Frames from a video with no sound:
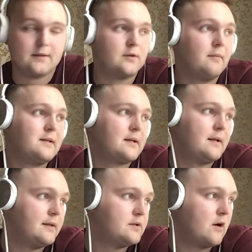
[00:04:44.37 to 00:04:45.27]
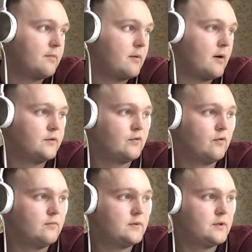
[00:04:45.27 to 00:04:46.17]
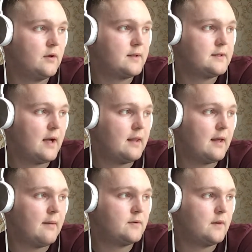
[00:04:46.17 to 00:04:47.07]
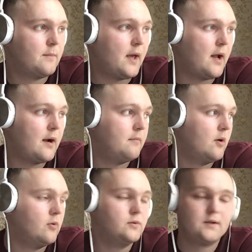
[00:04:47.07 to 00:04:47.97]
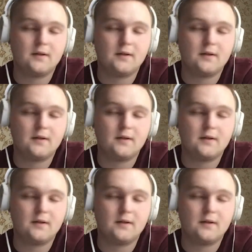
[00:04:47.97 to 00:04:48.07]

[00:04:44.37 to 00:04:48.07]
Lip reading: So basically, these dropout rooms, you assign them to the pair mode,